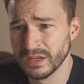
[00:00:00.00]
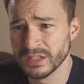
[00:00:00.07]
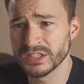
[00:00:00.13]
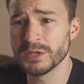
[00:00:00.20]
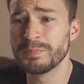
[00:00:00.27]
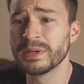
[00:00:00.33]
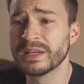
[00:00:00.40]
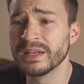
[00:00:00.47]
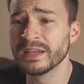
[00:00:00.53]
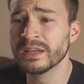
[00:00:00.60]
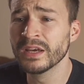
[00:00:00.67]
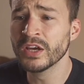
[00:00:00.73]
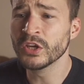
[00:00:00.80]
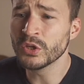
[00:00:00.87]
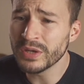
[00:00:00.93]
Typically,
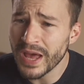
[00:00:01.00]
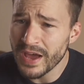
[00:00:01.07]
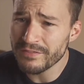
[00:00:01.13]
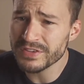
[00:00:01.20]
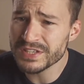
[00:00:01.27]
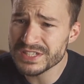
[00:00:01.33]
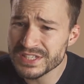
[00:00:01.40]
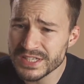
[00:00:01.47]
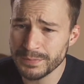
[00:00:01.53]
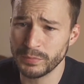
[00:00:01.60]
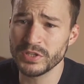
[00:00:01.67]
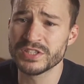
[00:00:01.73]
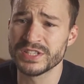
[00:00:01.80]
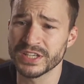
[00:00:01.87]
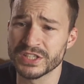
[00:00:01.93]
you'll have a
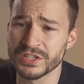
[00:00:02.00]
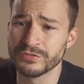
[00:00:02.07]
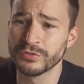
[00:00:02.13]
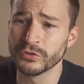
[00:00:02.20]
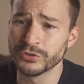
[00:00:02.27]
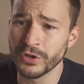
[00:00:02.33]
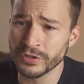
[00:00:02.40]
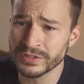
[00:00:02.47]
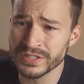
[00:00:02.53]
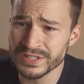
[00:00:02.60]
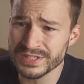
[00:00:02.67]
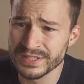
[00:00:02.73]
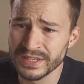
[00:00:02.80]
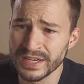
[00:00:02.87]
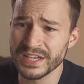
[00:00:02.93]
separate section for
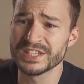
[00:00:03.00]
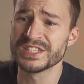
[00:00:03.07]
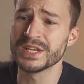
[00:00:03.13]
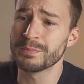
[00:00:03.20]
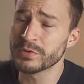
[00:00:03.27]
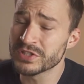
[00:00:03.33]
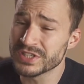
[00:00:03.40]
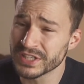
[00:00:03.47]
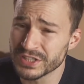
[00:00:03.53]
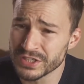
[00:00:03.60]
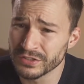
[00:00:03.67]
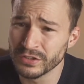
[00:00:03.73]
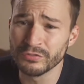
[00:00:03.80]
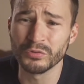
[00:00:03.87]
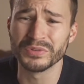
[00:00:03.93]
doctors, a separate
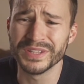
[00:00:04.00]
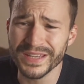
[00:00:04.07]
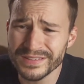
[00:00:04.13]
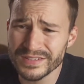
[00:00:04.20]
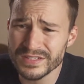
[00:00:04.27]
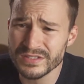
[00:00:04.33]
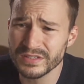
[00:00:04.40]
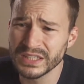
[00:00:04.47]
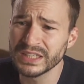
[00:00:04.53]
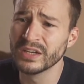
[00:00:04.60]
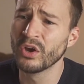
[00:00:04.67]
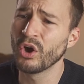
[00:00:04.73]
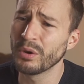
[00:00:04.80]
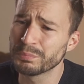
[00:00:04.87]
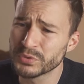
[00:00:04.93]
section for dentistry,
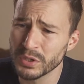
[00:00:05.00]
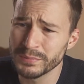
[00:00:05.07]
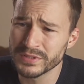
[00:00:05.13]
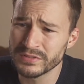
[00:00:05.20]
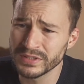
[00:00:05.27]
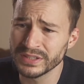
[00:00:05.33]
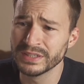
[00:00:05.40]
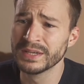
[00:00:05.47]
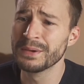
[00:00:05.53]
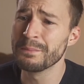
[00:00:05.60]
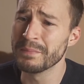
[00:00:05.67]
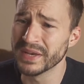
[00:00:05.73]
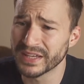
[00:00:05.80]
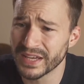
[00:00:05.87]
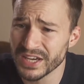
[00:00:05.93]
optometry,
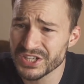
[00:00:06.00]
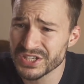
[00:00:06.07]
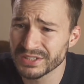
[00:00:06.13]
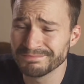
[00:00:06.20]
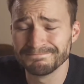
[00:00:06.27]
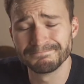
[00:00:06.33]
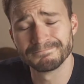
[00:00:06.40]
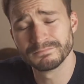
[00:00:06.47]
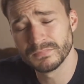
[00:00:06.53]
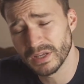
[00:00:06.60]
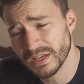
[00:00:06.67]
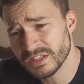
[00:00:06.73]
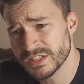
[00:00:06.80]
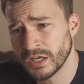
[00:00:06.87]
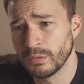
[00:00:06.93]
medication,
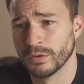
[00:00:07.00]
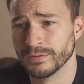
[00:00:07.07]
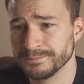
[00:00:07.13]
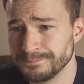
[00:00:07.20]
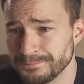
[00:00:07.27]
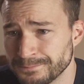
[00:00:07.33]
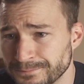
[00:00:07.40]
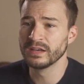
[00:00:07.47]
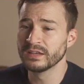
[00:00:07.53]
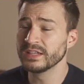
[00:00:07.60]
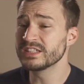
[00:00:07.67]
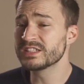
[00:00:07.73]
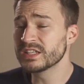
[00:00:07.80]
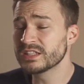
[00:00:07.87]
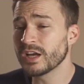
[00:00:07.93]
and so on.
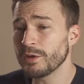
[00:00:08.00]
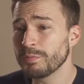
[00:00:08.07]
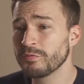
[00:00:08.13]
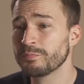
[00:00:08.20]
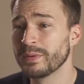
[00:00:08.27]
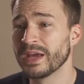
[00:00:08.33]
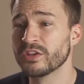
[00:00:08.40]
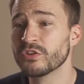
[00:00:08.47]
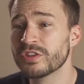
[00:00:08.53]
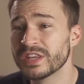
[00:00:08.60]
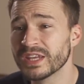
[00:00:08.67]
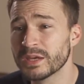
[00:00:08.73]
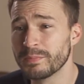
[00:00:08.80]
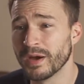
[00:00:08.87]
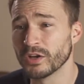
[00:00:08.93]
It's the type of plan you
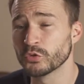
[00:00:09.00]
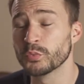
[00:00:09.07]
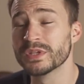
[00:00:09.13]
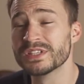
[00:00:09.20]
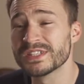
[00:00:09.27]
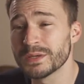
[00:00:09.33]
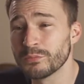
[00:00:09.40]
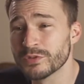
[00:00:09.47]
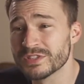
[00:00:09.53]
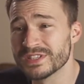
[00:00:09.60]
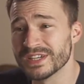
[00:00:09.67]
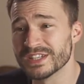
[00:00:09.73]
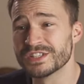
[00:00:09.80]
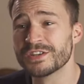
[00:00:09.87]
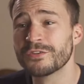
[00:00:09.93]
think about when someone
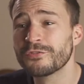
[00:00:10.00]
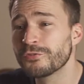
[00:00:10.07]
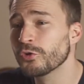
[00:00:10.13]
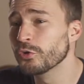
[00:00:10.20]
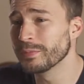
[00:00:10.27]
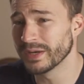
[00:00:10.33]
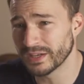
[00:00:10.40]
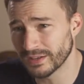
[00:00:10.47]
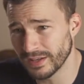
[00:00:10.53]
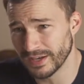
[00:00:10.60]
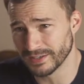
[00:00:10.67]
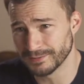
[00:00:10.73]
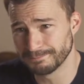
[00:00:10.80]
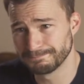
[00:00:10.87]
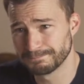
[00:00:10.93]
says full medical
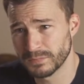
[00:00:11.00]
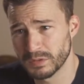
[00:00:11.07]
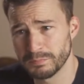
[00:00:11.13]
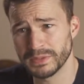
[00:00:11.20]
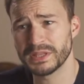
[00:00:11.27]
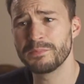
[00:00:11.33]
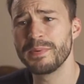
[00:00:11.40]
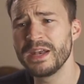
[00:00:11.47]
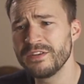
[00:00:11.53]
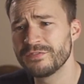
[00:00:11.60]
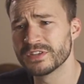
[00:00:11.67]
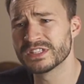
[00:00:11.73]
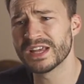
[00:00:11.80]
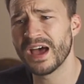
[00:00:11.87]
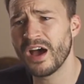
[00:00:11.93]
aid. But the
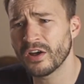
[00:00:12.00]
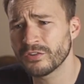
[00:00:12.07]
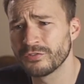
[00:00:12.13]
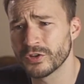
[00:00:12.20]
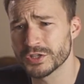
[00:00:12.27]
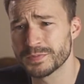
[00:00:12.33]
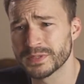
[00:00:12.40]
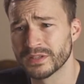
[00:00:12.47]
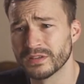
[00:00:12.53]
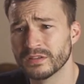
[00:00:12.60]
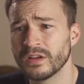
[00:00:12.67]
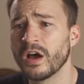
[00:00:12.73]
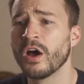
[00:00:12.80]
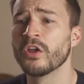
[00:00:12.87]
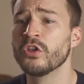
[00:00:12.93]
benefits out of hospital
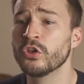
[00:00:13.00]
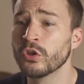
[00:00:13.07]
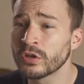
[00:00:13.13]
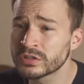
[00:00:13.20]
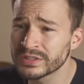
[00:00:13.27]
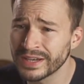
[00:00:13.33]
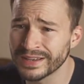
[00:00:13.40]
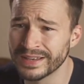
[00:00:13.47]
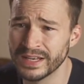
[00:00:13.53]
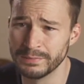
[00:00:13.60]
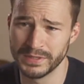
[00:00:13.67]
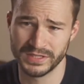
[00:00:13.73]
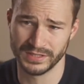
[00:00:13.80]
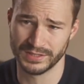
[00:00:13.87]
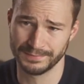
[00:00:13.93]
are not
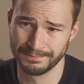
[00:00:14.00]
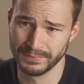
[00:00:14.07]
unlimited.